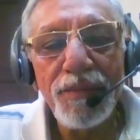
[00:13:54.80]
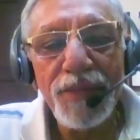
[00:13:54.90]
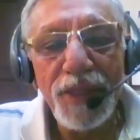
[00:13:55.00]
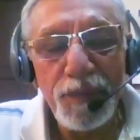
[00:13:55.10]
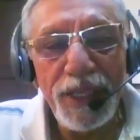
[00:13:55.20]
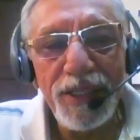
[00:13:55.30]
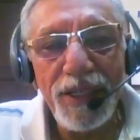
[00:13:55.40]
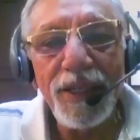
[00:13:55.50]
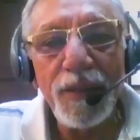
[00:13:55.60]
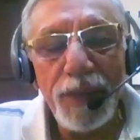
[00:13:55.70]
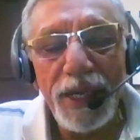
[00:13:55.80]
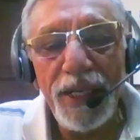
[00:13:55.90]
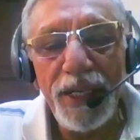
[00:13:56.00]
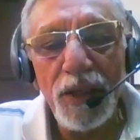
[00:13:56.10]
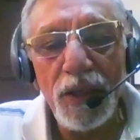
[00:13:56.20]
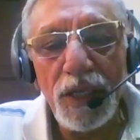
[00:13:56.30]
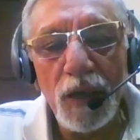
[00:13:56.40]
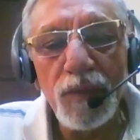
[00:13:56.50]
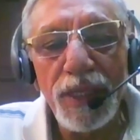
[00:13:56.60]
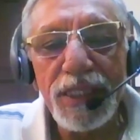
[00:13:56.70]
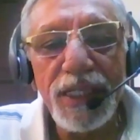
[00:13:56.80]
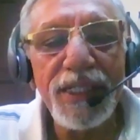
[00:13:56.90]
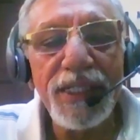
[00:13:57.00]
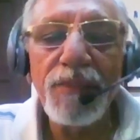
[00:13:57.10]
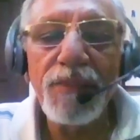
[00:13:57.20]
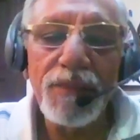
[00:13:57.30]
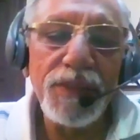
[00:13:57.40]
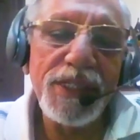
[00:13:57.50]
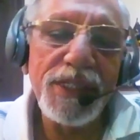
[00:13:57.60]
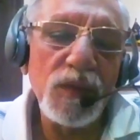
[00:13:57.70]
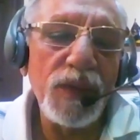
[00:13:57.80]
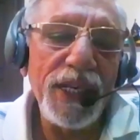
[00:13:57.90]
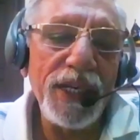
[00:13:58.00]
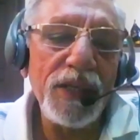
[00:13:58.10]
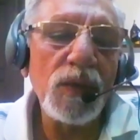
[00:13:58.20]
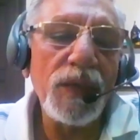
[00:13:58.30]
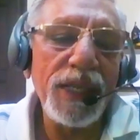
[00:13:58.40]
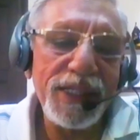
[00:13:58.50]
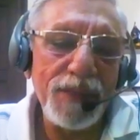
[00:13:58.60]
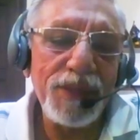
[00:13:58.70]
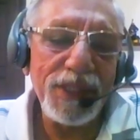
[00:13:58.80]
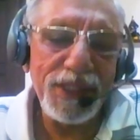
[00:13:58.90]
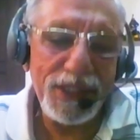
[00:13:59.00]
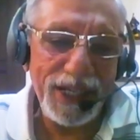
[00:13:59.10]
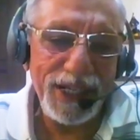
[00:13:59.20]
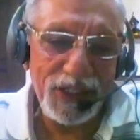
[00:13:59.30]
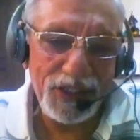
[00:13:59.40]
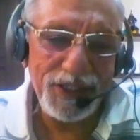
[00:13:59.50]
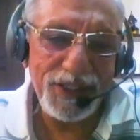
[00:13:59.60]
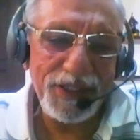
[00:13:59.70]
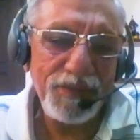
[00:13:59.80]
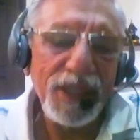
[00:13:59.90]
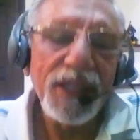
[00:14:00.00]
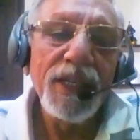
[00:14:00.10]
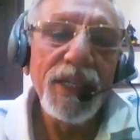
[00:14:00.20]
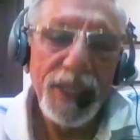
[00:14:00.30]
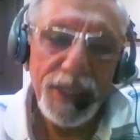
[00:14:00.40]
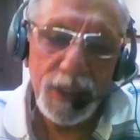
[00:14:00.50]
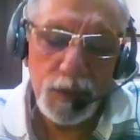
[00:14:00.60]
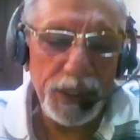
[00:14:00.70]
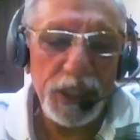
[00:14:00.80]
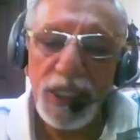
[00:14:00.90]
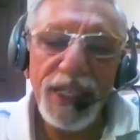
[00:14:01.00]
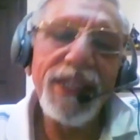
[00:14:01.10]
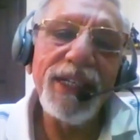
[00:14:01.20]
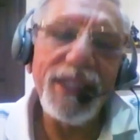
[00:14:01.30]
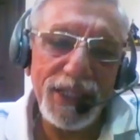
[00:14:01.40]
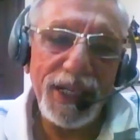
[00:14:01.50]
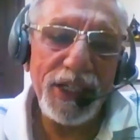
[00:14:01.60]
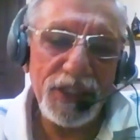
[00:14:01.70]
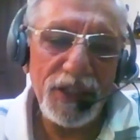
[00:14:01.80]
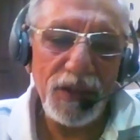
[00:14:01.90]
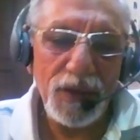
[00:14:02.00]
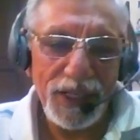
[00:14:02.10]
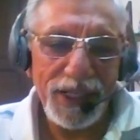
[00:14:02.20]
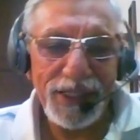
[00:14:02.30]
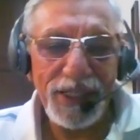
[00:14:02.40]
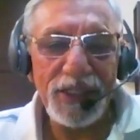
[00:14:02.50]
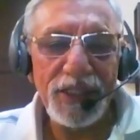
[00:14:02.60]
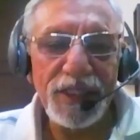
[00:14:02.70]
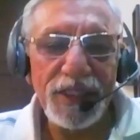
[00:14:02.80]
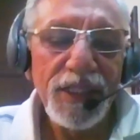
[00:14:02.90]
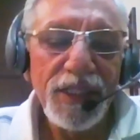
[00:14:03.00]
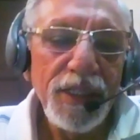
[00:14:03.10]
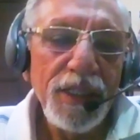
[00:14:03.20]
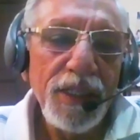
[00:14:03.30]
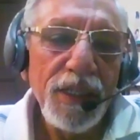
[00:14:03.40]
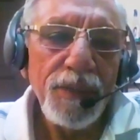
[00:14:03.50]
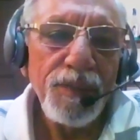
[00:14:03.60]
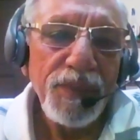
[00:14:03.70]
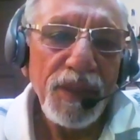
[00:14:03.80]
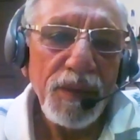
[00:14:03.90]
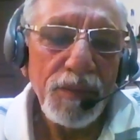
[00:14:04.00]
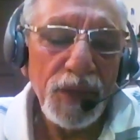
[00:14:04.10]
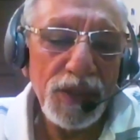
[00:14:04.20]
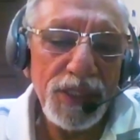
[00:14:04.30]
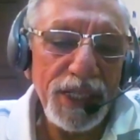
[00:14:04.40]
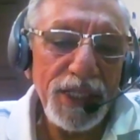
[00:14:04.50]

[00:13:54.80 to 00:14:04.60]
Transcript: depending on how much its members are willing to accept its directions, especially an international organization. Because there